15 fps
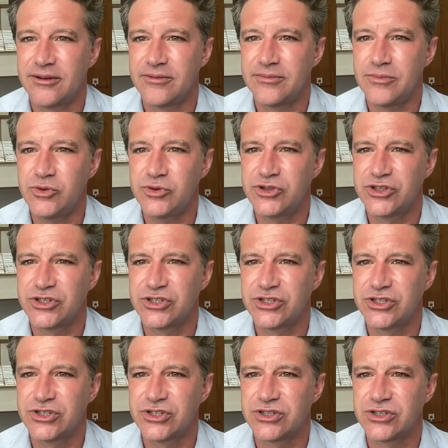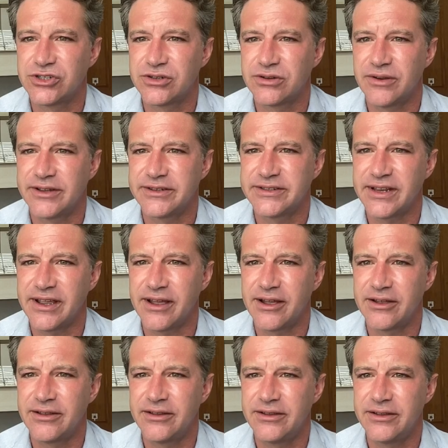Let's see. I
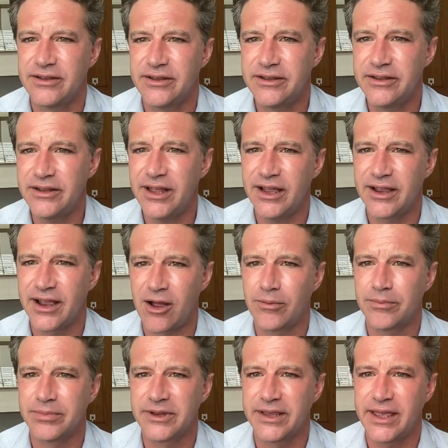don't know